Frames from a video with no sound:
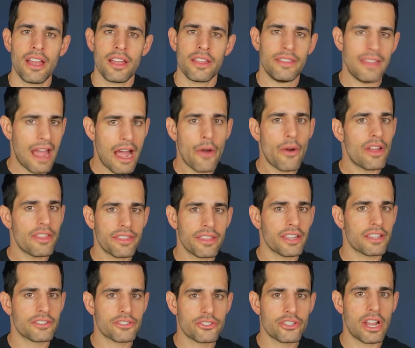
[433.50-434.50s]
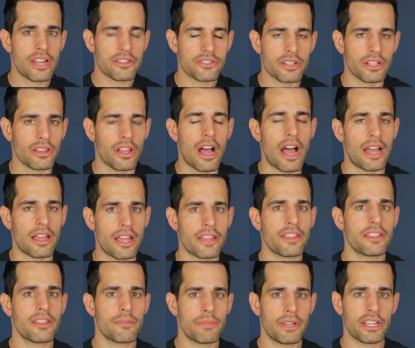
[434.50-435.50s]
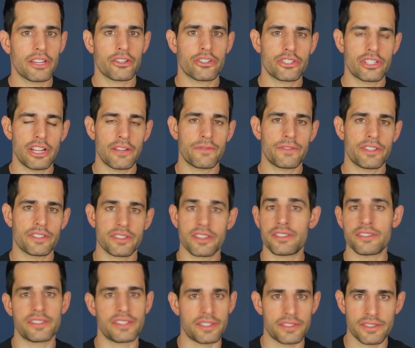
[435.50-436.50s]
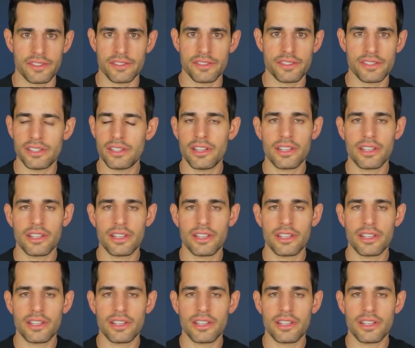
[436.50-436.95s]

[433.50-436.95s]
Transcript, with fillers: Now I think it's changed a lot. I think the biggest shift is consistency.